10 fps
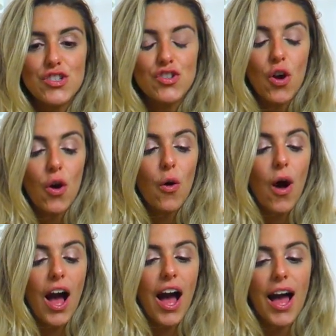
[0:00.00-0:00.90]

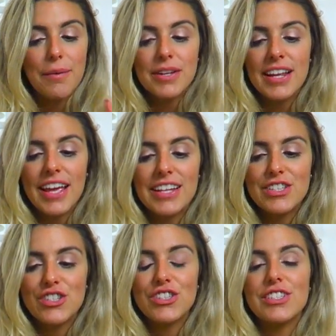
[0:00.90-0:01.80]
So I'm gonna
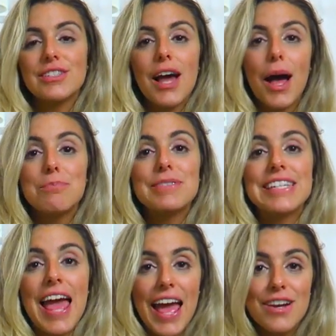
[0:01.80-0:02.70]
answer the top
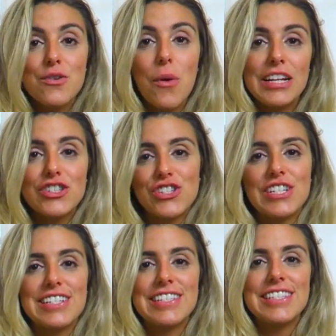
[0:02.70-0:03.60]
10
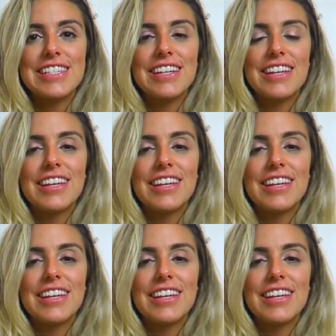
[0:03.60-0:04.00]
questions